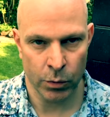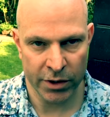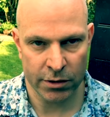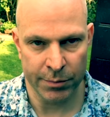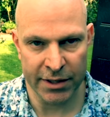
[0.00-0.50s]

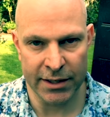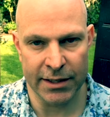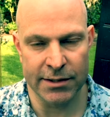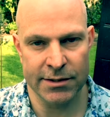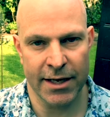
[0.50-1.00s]
with me
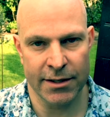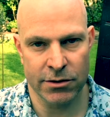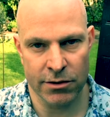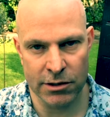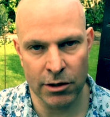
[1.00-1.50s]
instead,
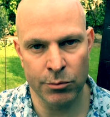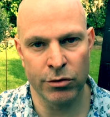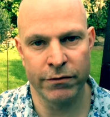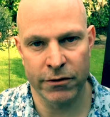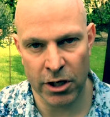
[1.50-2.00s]
so there's a lot
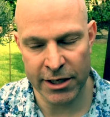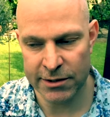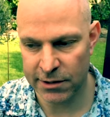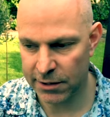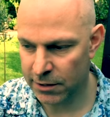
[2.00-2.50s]
more
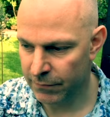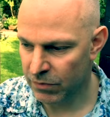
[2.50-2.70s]
variety.